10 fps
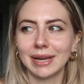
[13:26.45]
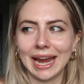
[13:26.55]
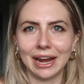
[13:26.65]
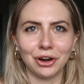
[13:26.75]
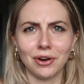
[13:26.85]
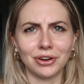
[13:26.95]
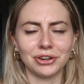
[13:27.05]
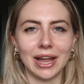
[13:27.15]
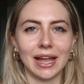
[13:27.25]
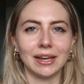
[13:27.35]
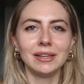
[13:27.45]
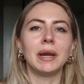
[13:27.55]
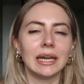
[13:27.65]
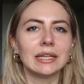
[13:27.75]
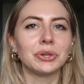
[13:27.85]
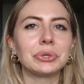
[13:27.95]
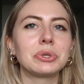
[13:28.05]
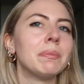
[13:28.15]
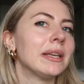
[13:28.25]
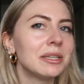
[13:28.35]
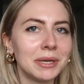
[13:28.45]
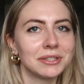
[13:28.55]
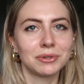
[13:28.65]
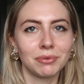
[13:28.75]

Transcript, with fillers: hair on your head, but it is also meant to be a